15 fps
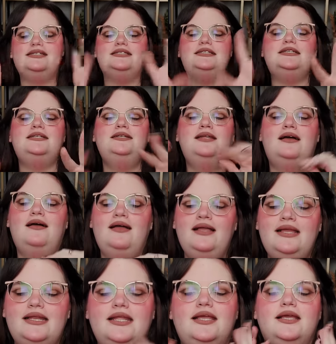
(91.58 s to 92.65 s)
did
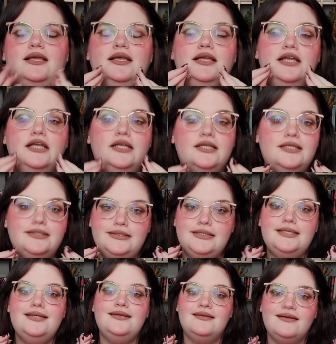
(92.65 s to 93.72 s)
not
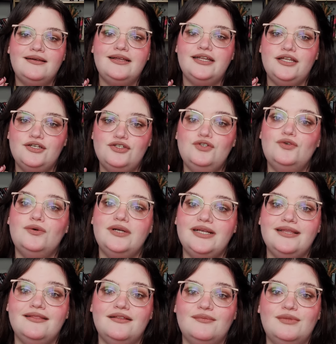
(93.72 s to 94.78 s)

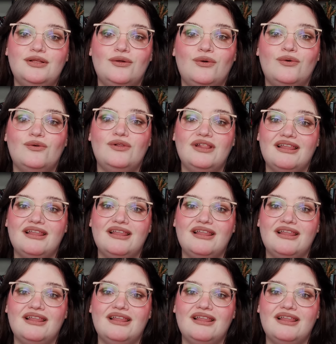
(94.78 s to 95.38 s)
enjoy them a whole